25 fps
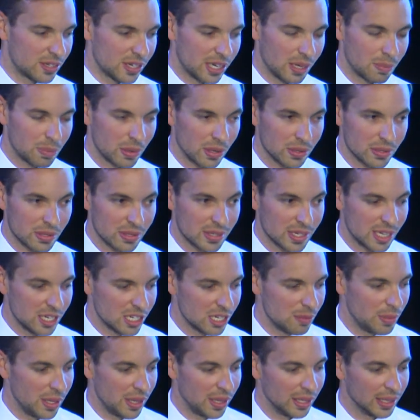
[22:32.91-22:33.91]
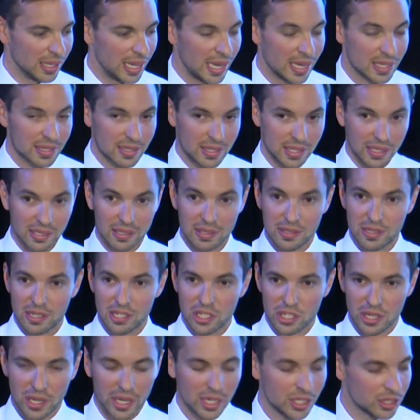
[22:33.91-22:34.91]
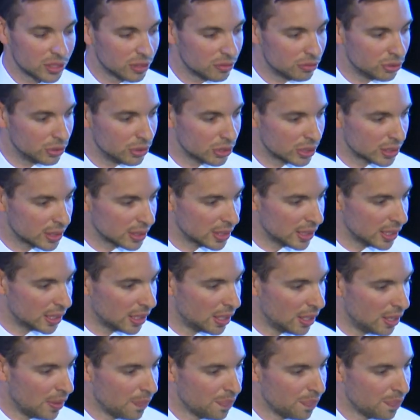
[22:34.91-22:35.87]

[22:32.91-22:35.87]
Share prices tend to be the last things to change, unfortunately.